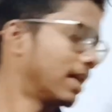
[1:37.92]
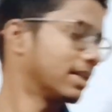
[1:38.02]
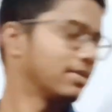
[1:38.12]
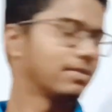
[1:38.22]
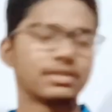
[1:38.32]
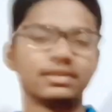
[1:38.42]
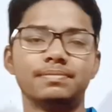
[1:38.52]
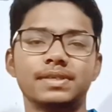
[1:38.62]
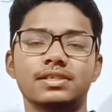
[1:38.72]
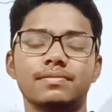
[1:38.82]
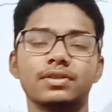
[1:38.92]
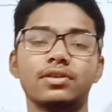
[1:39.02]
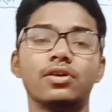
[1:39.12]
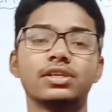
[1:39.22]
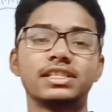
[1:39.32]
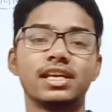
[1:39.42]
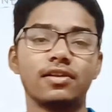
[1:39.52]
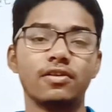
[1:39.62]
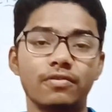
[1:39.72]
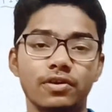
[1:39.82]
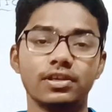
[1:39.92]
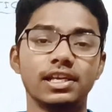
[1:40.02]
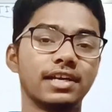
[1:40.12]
First equation depends upon the Gaussian law for the